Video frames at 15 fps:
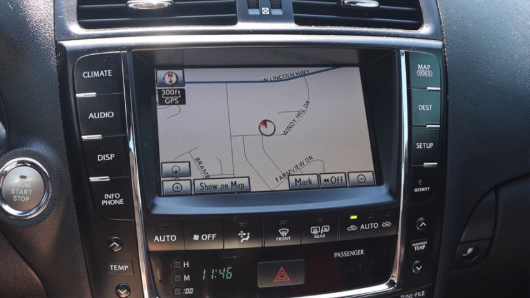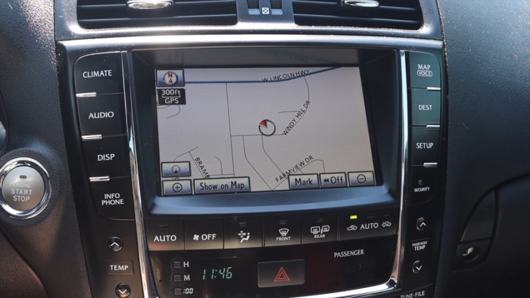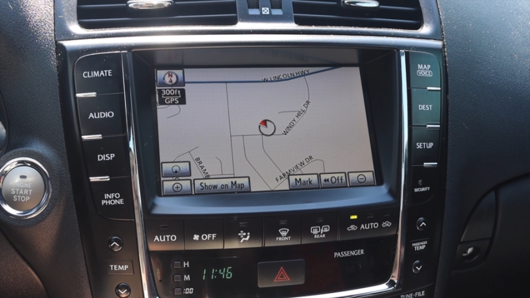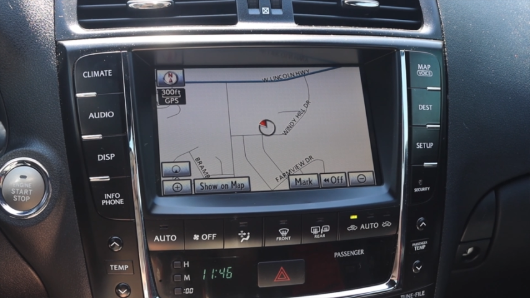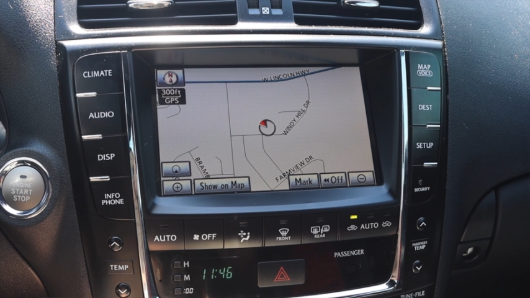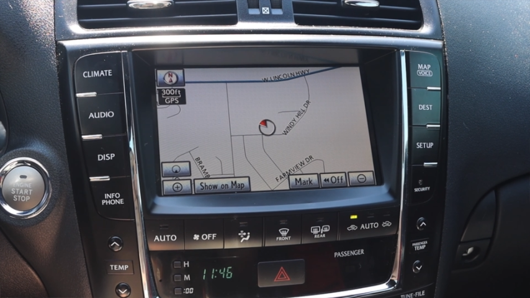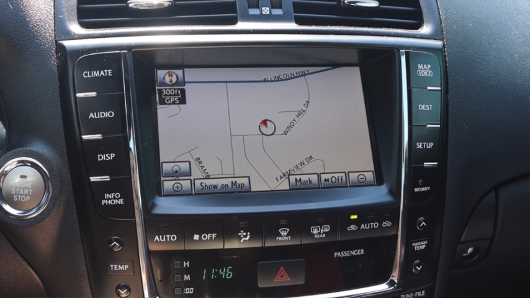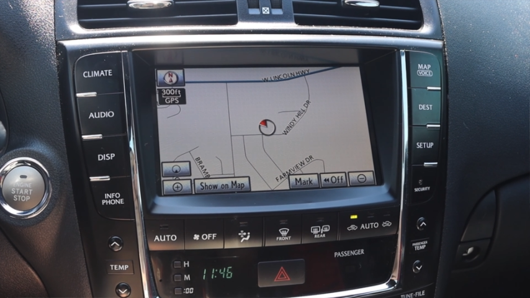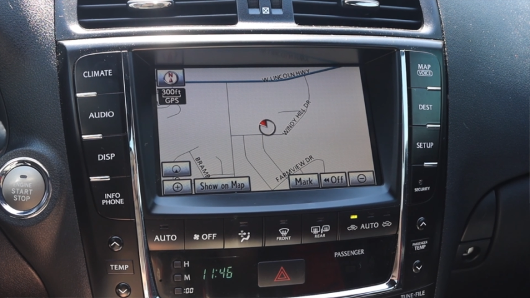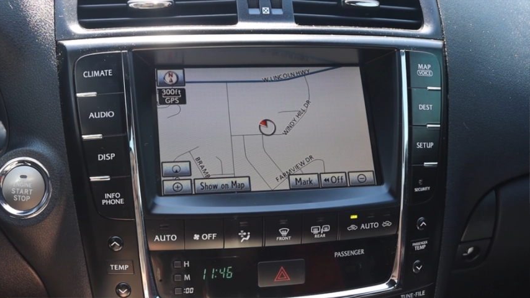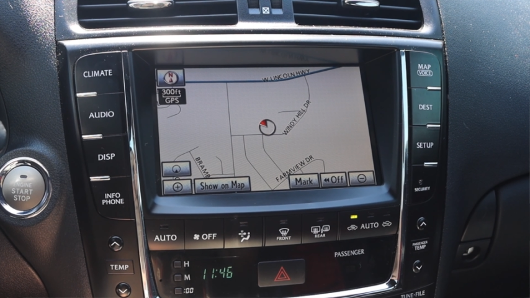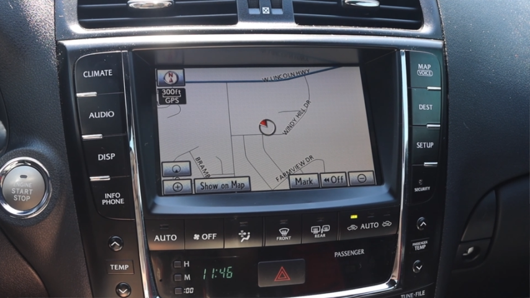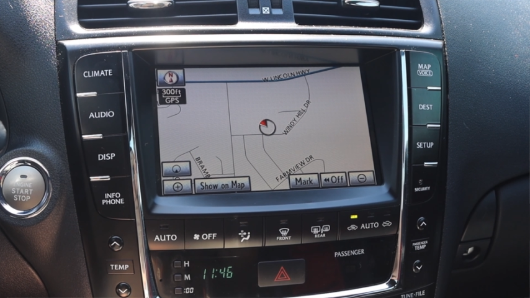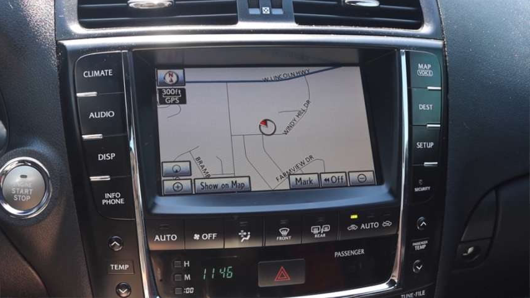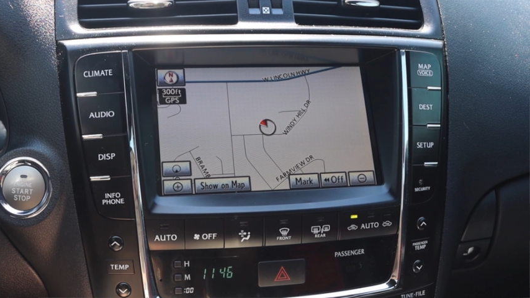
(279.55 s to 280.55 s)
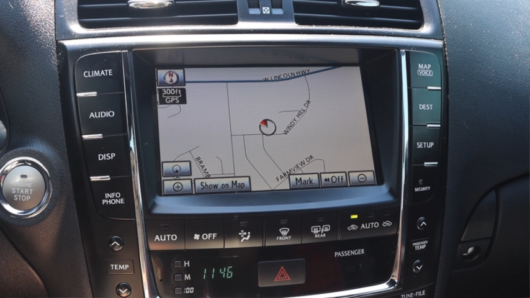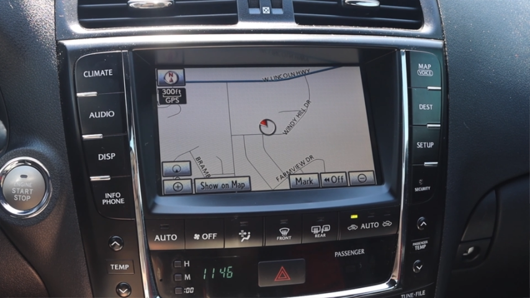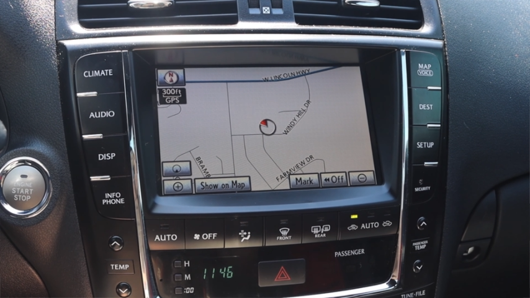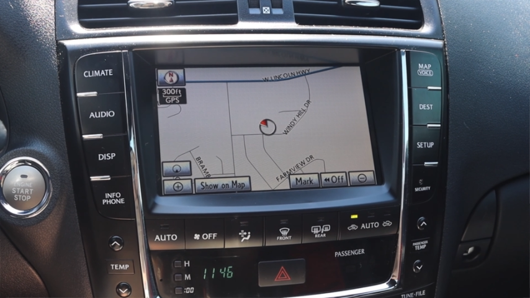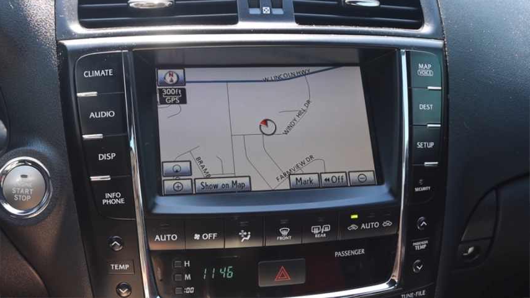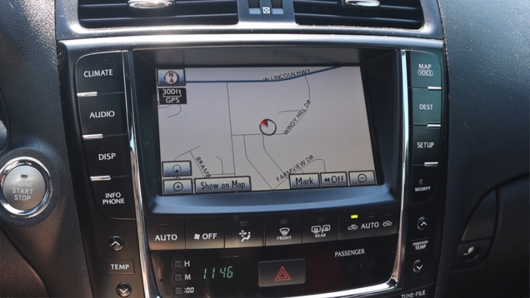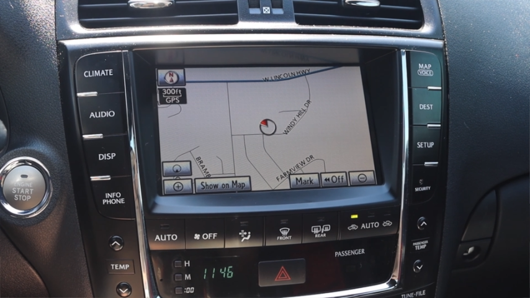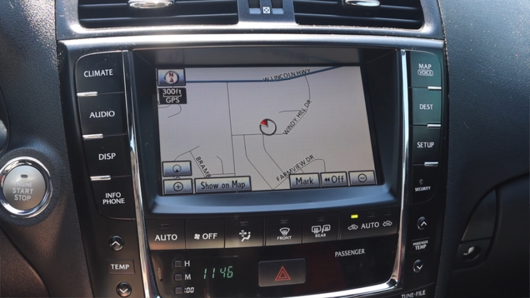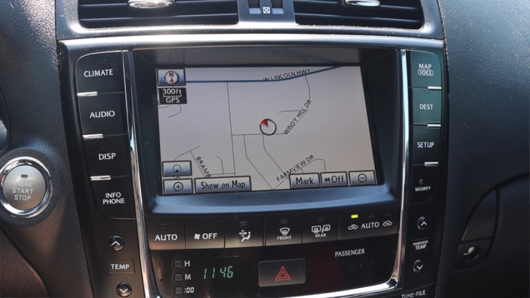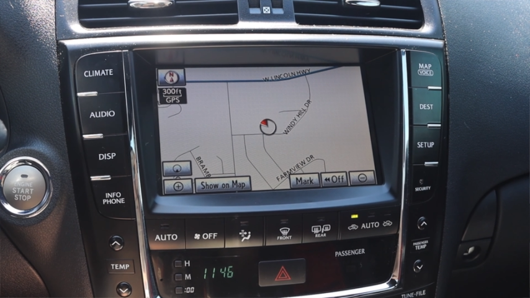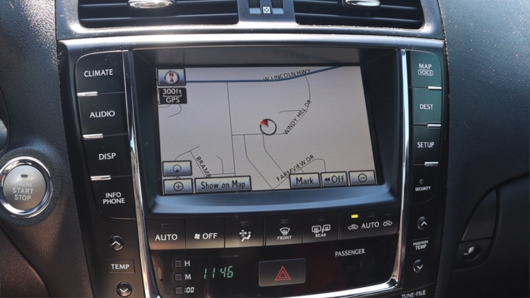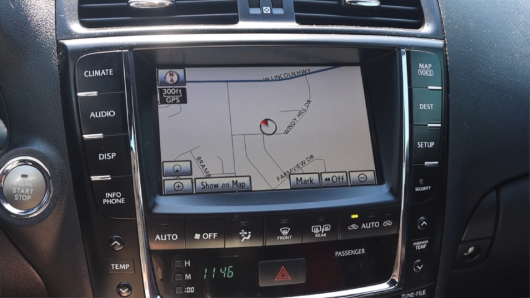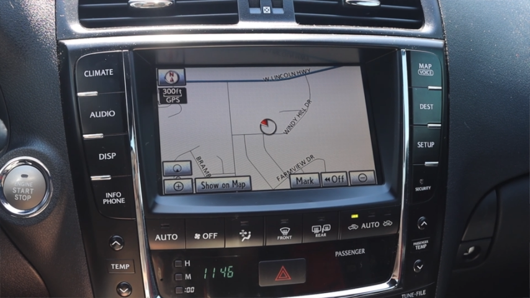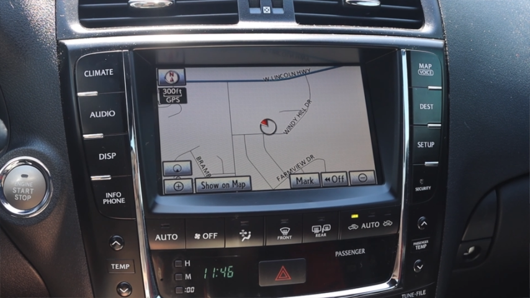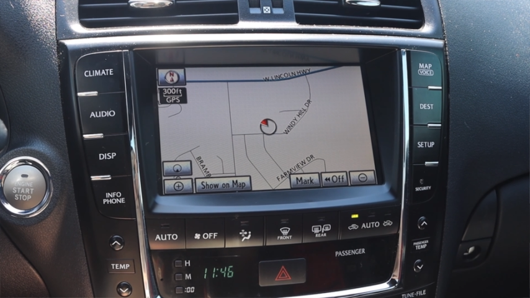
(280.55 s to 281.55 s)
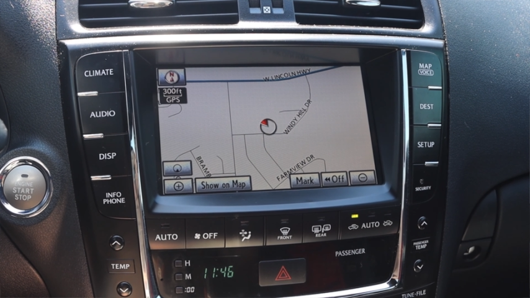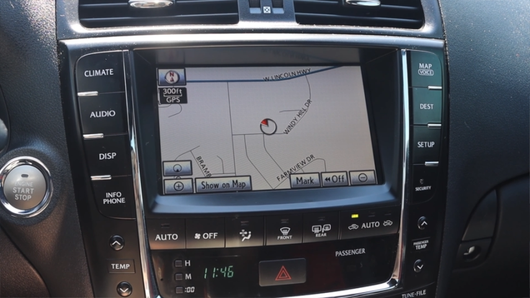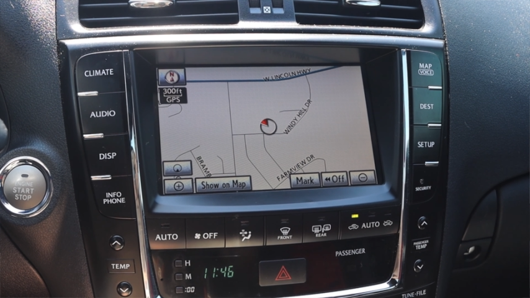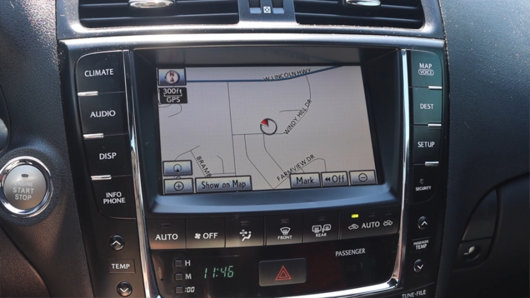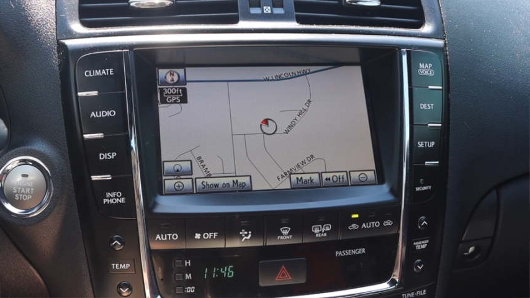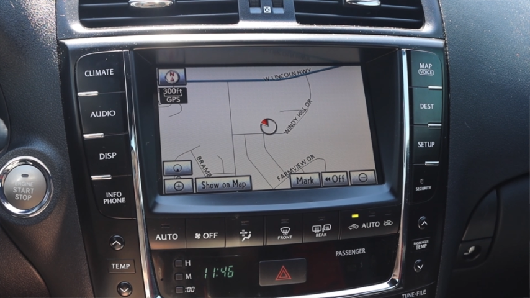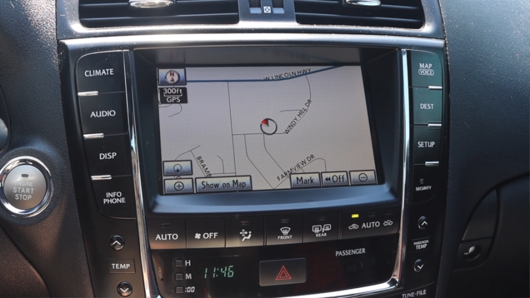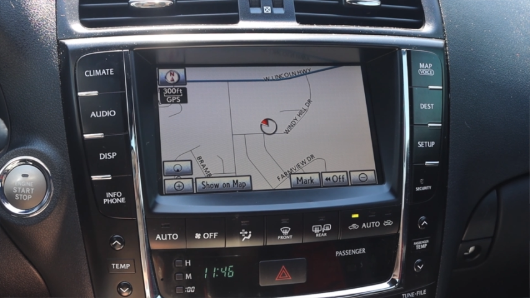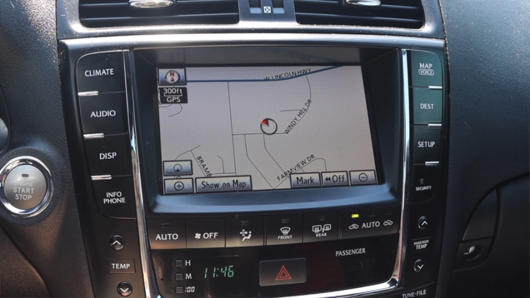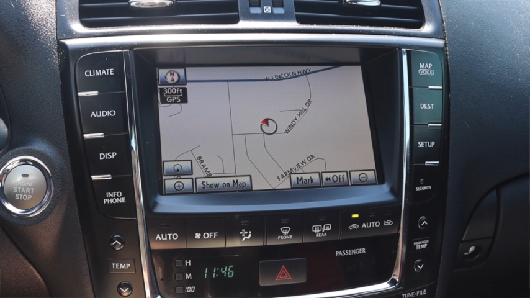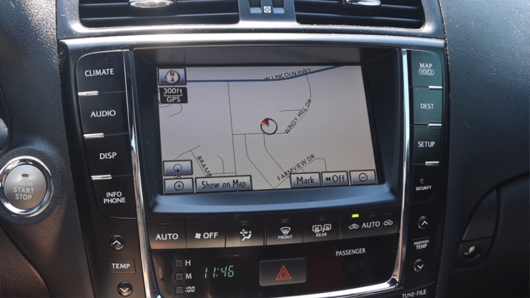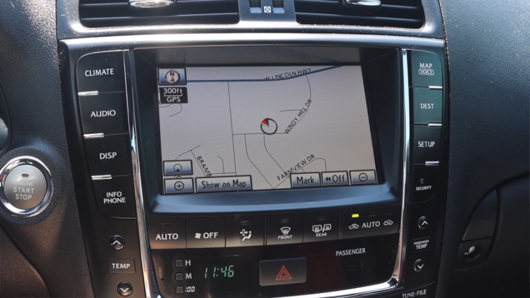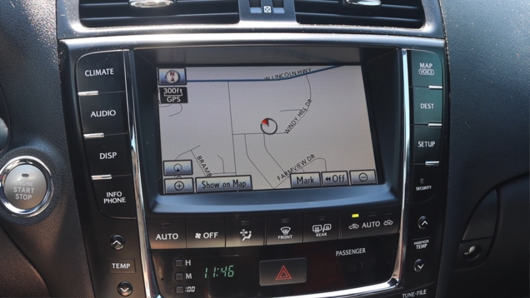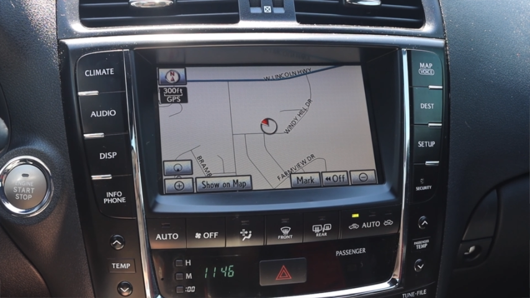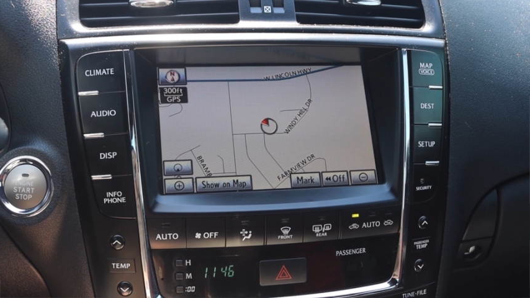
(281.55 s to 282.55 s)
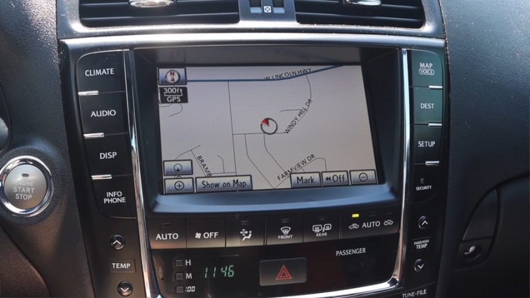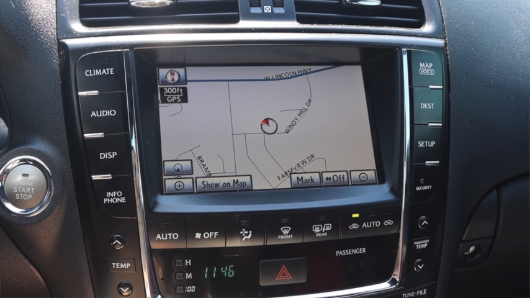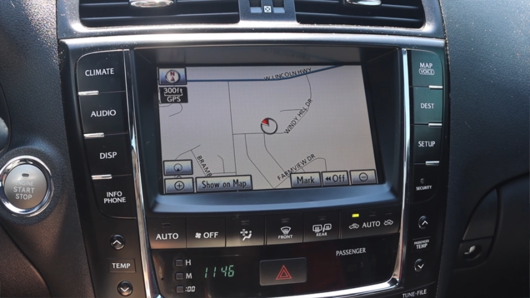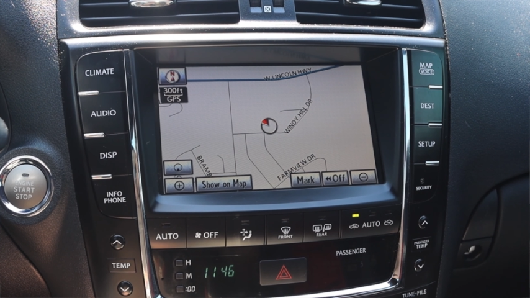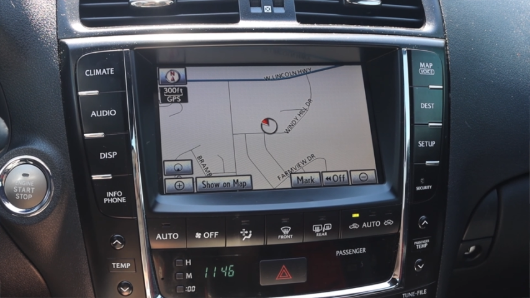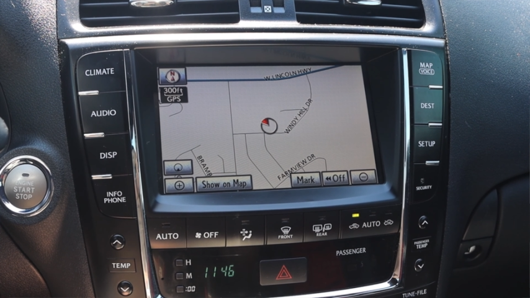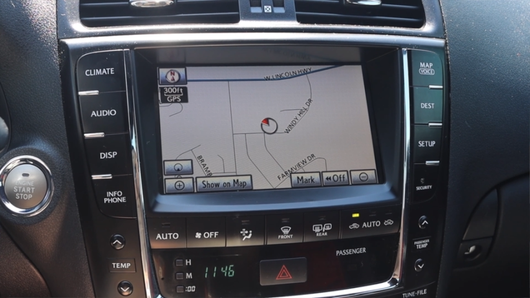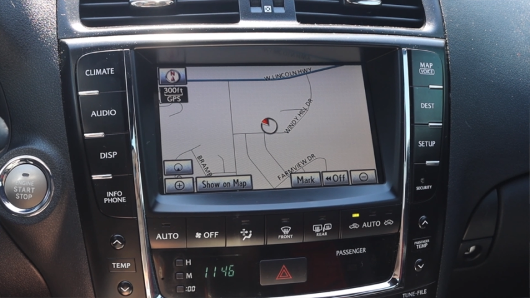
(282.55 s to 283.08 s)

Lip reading: No face is visible, so there are no lips to read.